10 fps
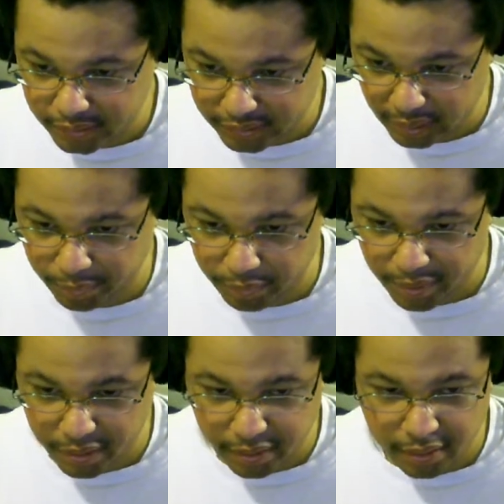
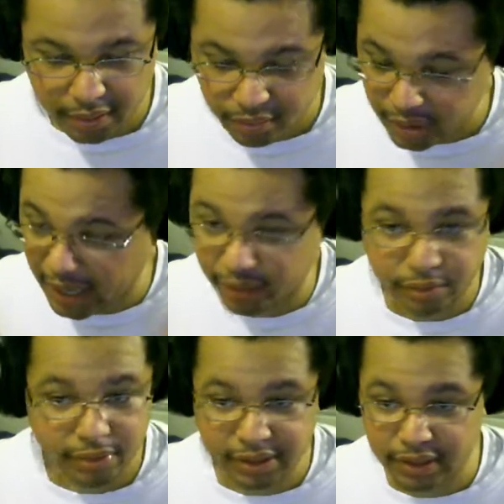supplement. You got to
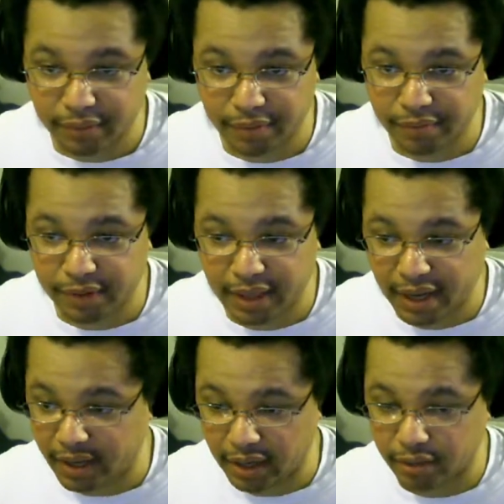do this stuff every
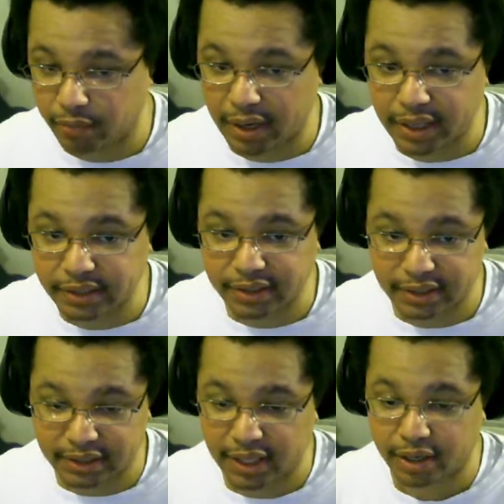day. Otherwise,
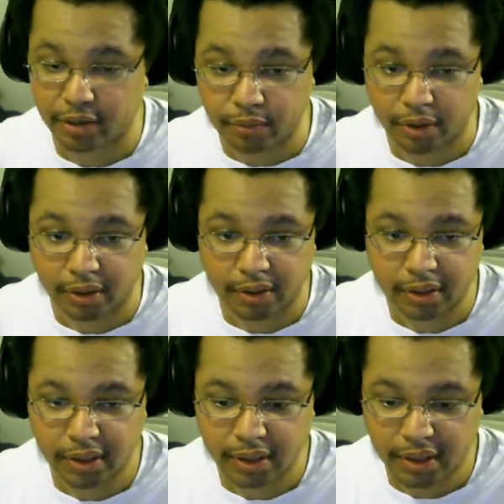it's not going to work.
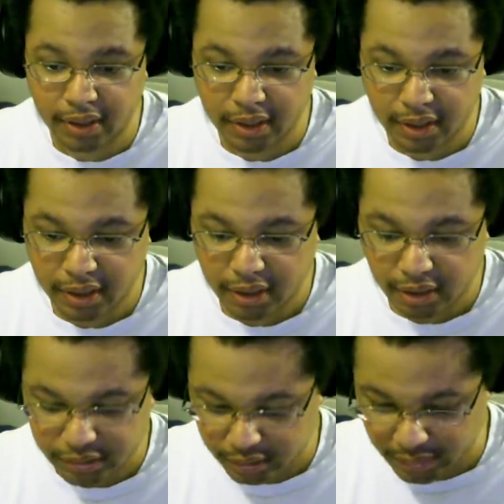
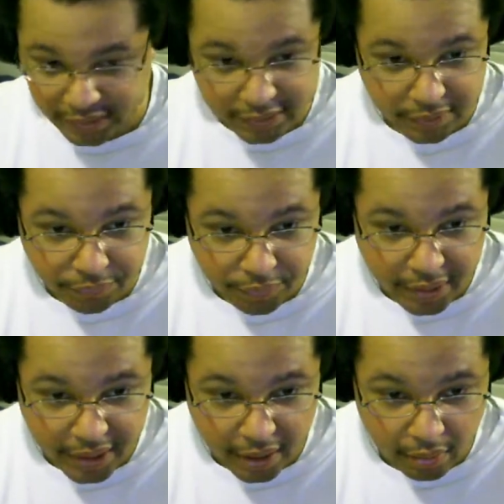So that's it for
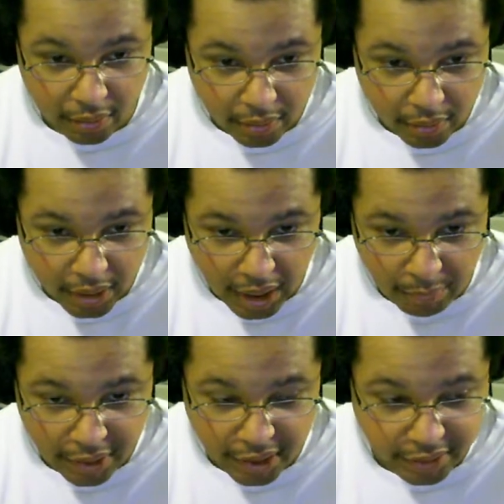now.
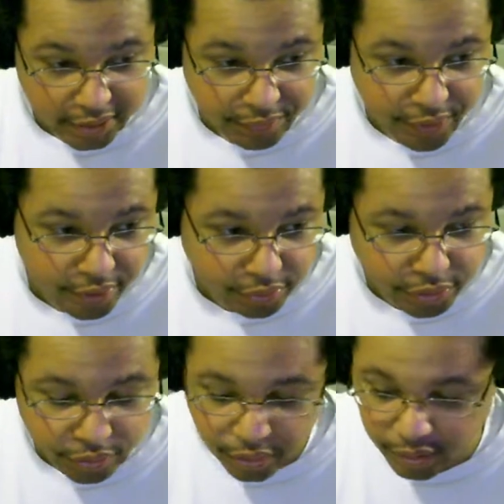I'm gonna cut this video
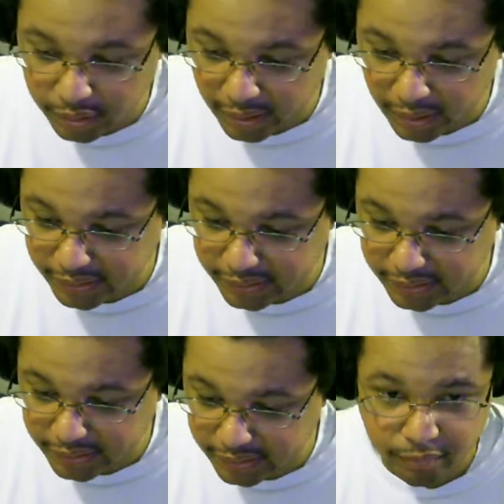short. Like I
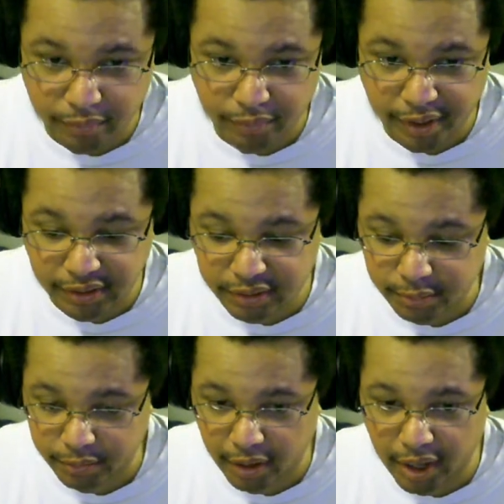said, rate and
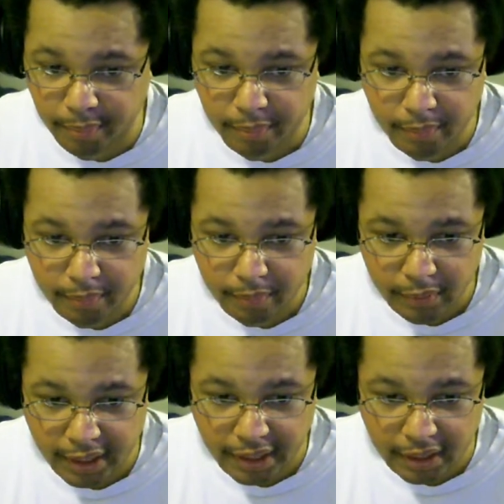subscribe,
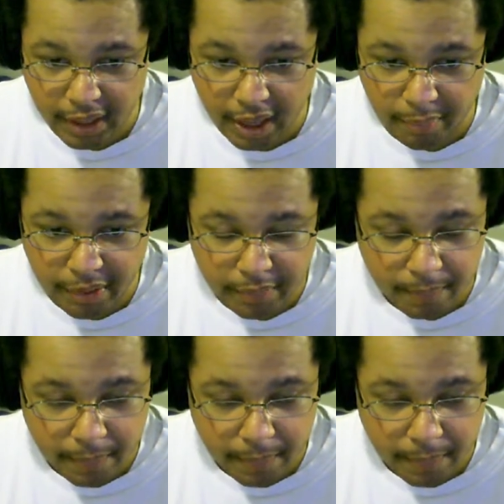like and comment.